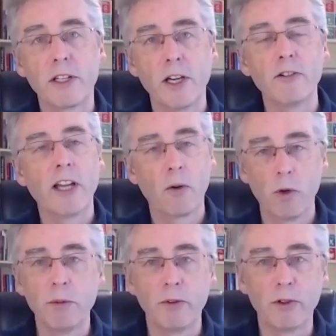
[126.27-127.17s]
at Kodak
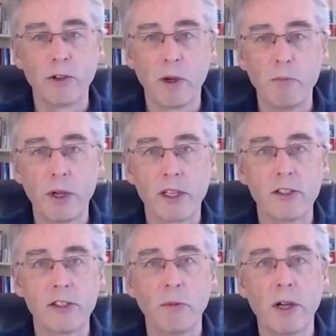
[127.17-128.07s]
well before it went
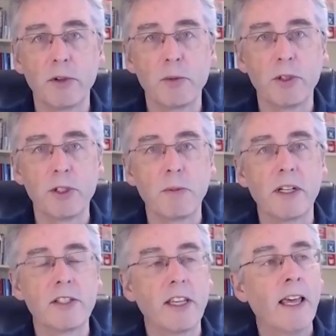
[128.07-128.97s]
bust, not my
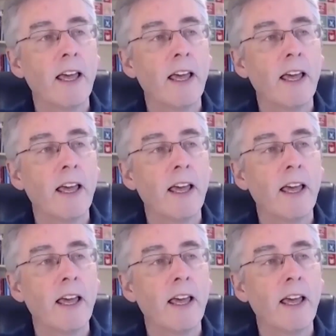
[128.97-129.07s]
responsibility.